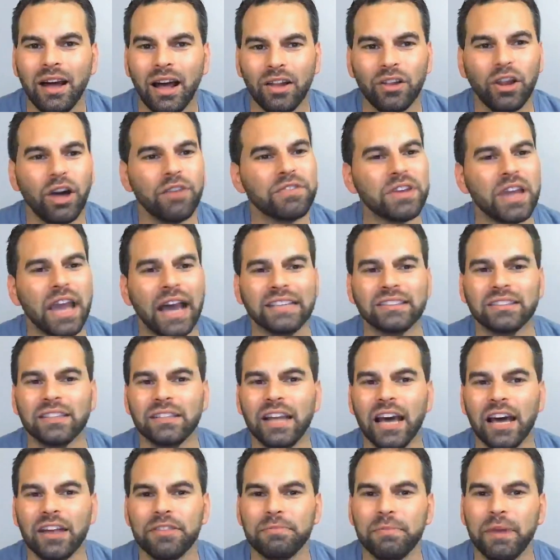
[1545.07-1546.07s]
I love you guys to
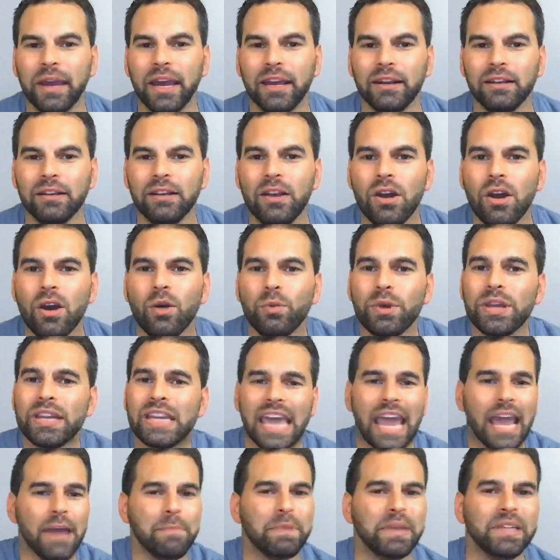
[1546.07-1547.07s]
death, man. We
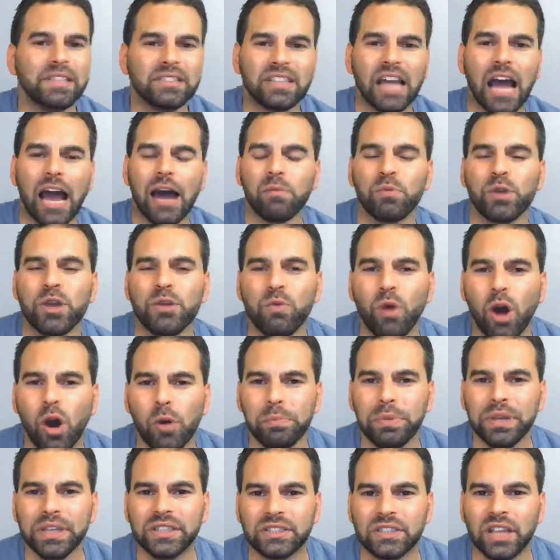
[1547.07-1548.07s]
can't be stopped. We
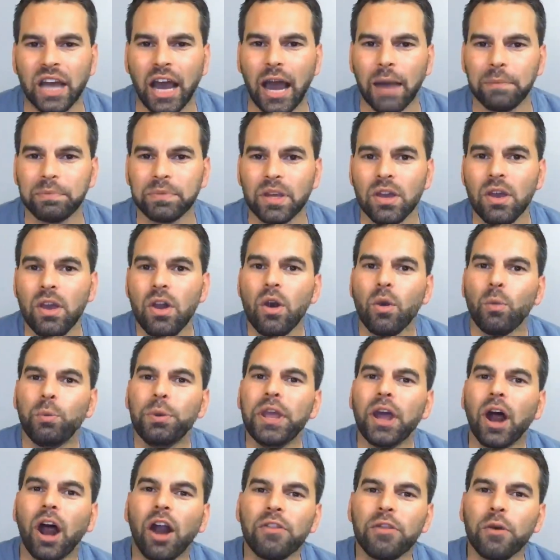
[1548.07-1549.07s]
won't be stopped.
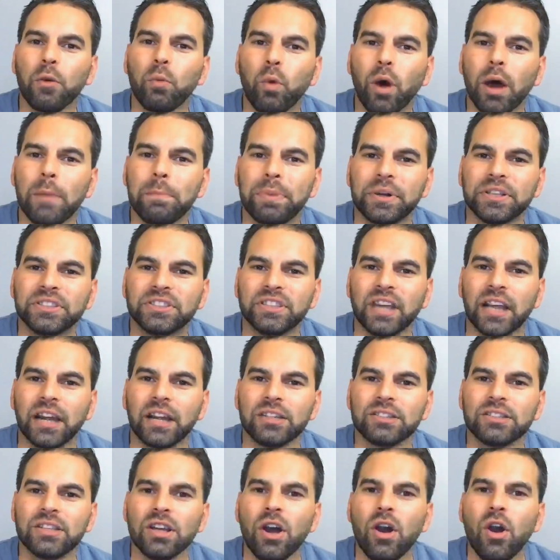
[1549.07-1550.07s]
We are the
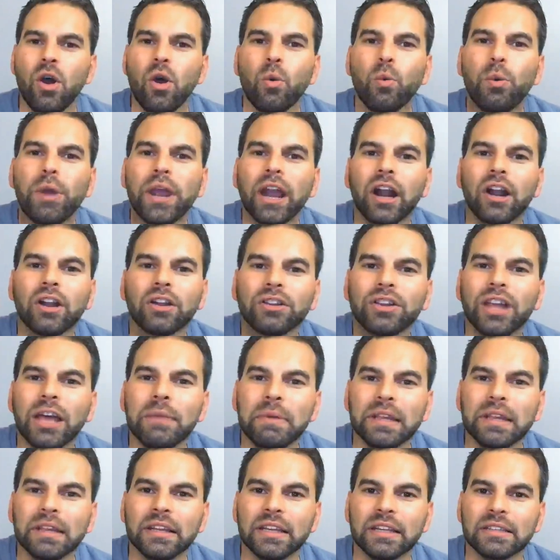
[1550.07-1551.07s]
1%ers. We are
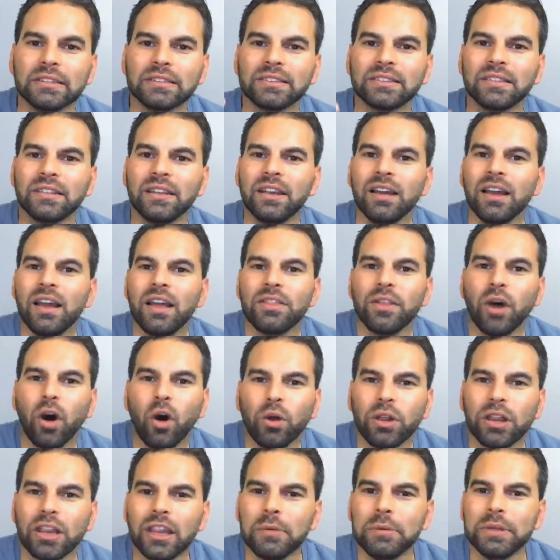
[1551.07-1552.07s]
limitless. The
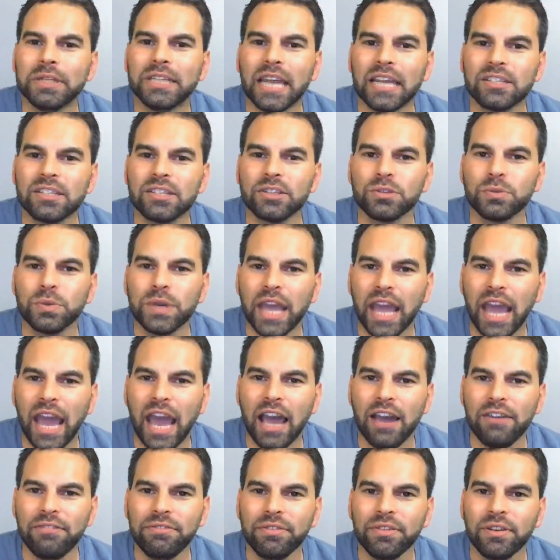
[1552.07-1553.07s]
only limitations we
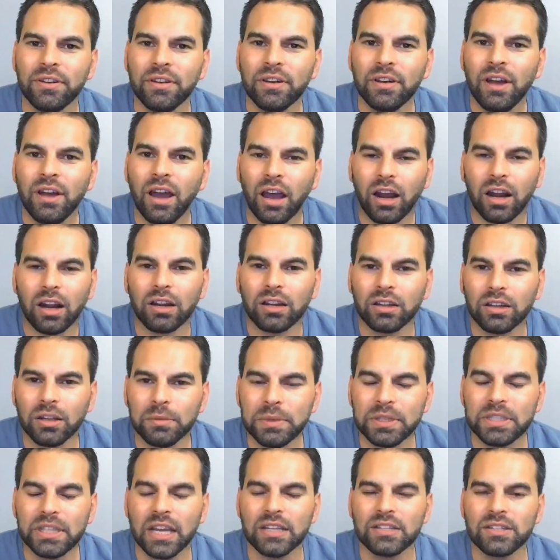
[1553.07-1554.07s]
have are
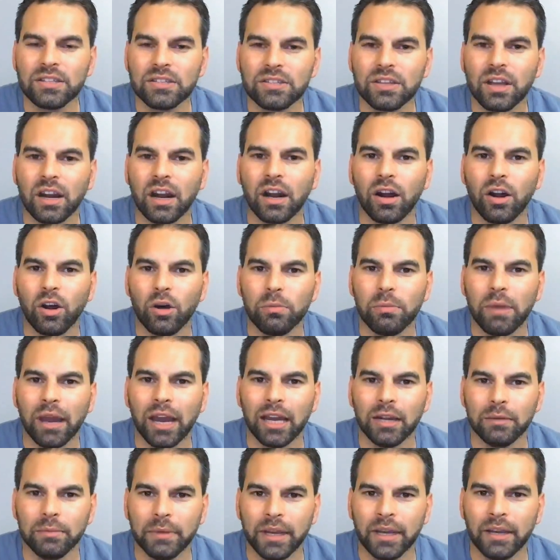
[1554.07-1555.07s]
limitations in our own
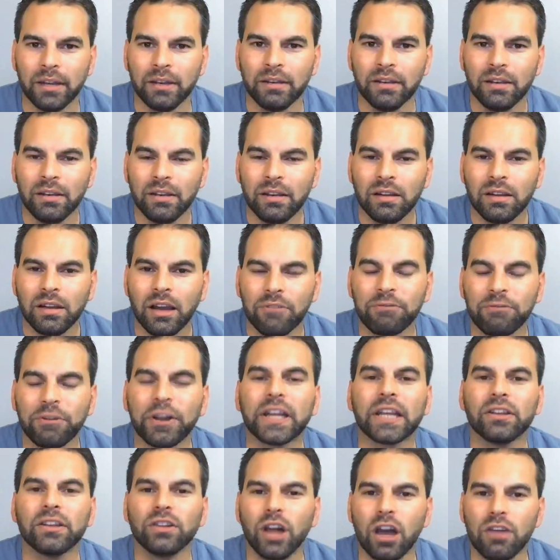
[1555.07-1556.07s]
mind, man. I
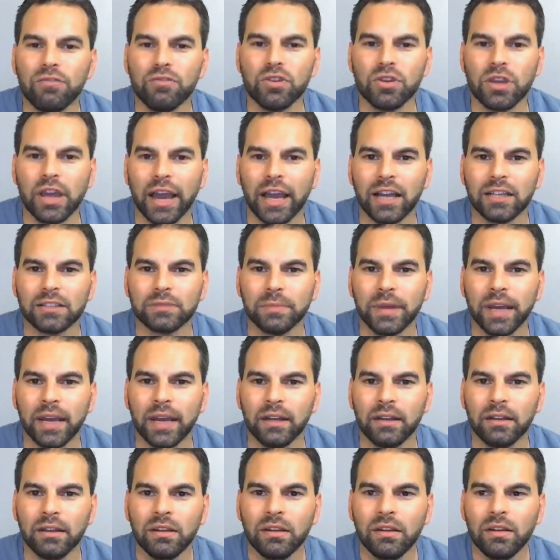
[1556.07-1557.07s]
freaking love you guys,
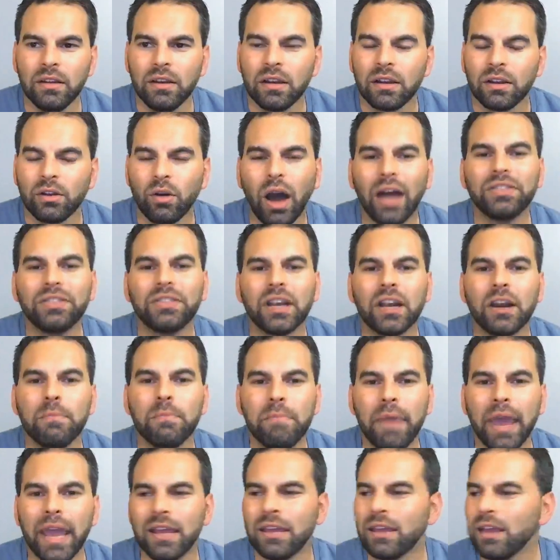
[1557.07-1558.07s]
man. Go out there
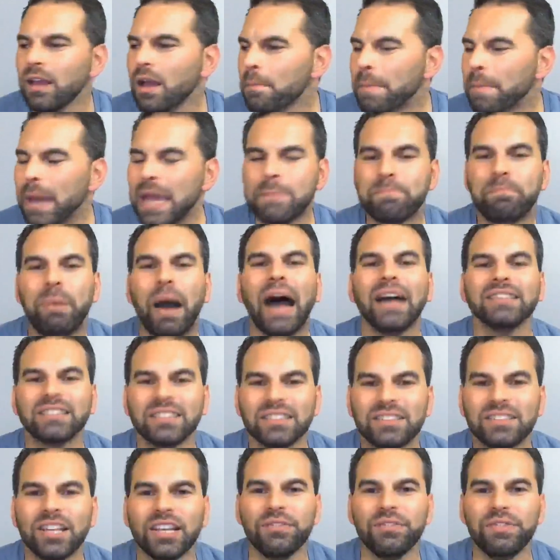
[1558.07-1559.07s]
and make
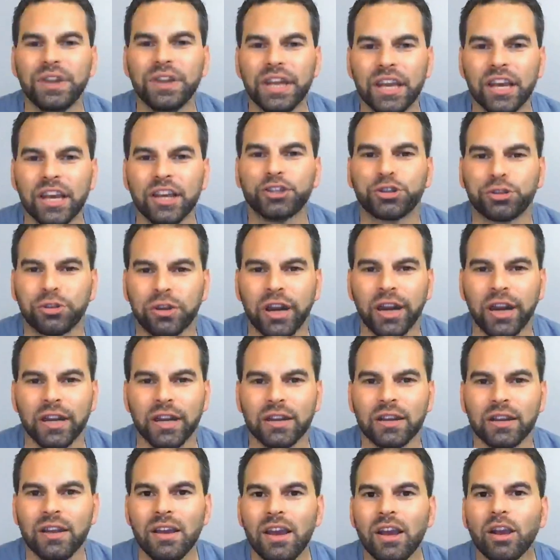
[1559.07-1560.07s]
positivity a
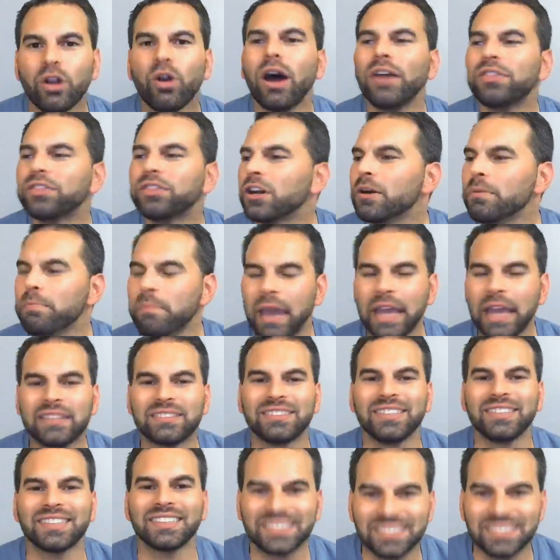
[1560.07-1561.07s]
trend. Go out there and make
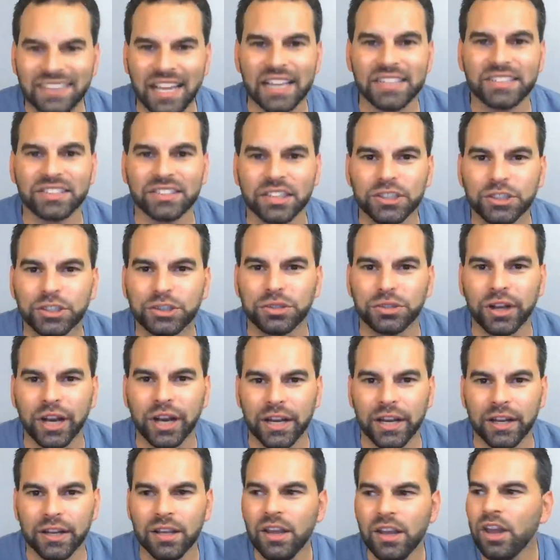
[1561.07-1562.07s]
success a
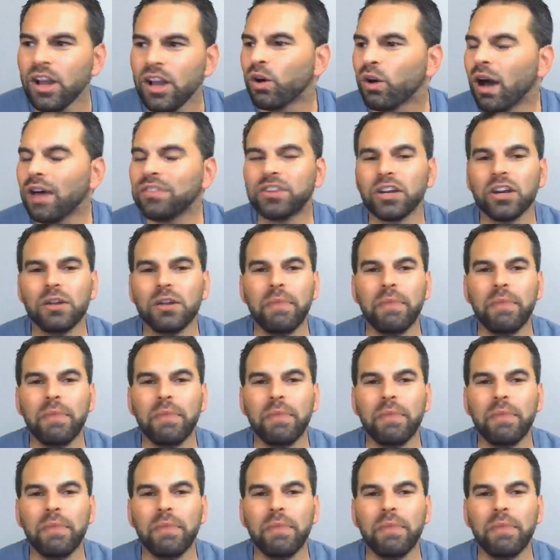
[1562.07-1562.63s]
trend. Go out there